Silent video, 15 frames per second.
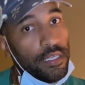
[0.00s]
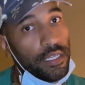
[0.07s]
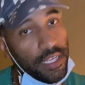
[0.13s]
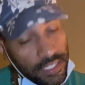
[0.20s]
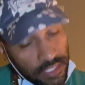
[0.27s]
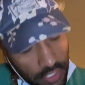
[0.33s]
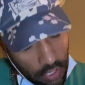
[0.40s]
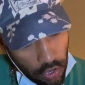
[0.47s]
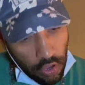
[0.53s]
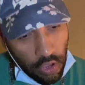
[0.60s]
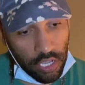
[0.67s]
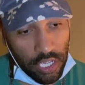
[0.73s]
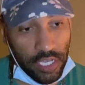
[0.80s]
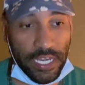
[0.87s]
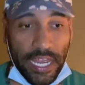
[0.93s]
It's
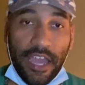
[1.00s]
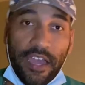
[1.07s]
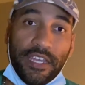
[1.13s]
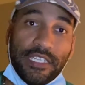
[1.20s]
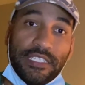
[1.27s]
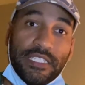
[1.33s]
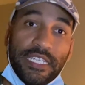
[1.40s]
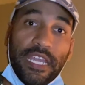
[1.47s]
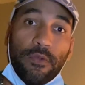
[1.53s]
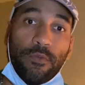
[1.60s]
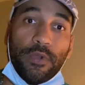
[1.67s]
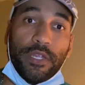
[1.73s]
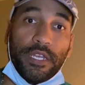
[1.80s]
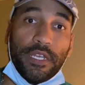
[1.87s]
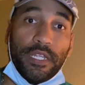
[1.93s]
all good. I understand
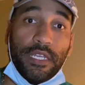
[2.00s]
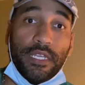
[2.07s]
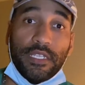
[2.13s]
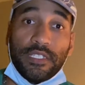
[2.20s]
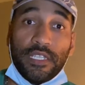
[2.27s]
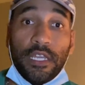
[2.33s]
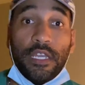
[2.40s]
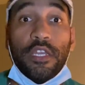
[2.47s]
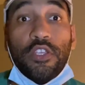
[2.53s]
what it is.